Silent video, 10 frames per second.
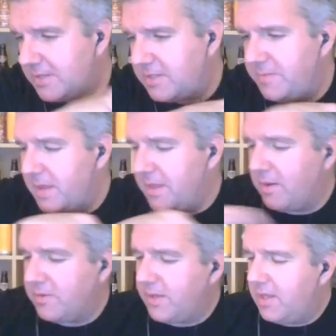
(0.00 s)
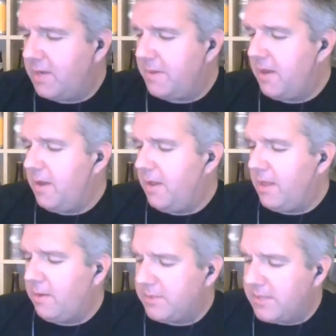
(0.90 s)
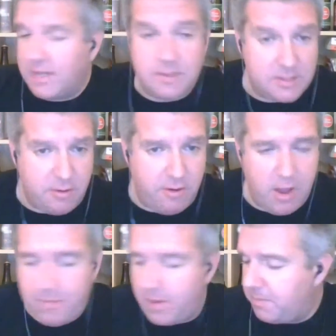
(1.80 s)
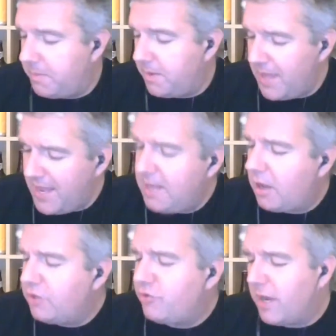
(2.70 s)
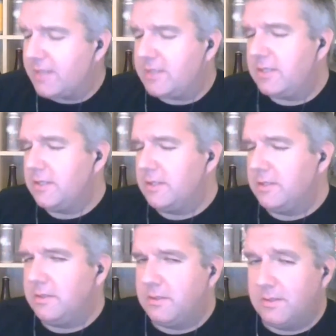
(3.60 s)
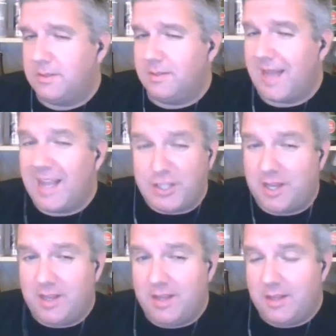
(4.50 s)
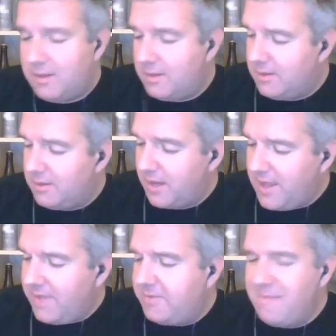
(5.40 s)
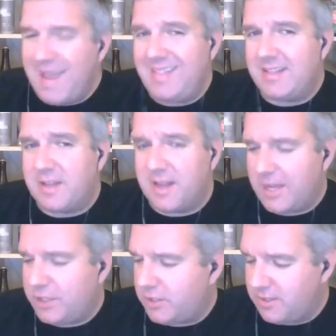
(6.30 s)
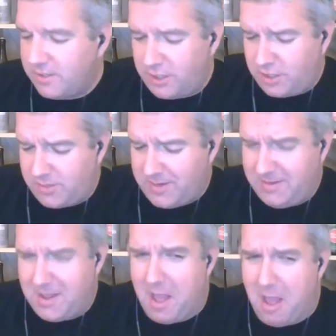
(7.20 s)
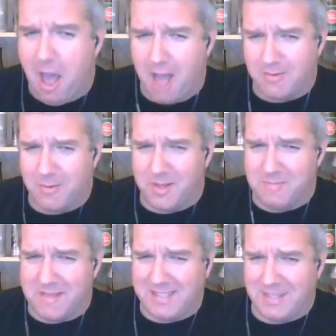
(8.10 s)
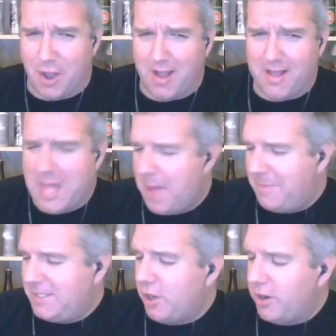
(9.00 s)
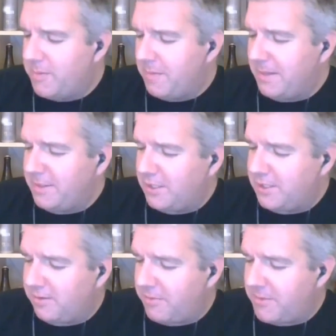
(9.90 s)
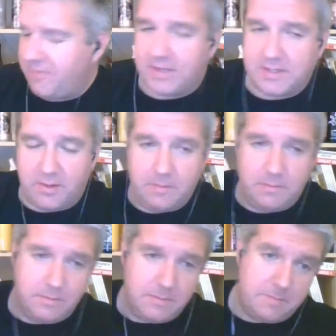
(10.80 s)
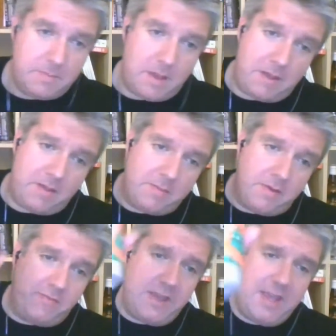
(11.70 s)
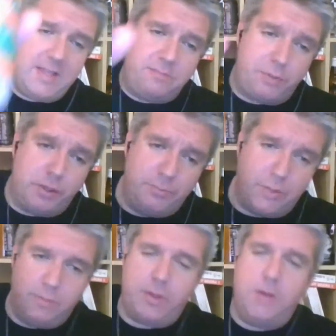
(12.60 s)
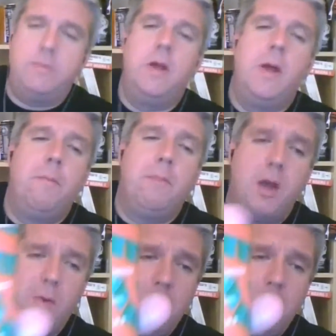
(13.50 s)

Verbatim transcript: That's the beer that I was thinking about earlier. That was nice. That's Cryopop. But in contrast, Actually, I didn't even make this connection. This has just been, I've been talking about Manchester Craft Beer Festival. My beer of the month is Boom Boom Boom Blow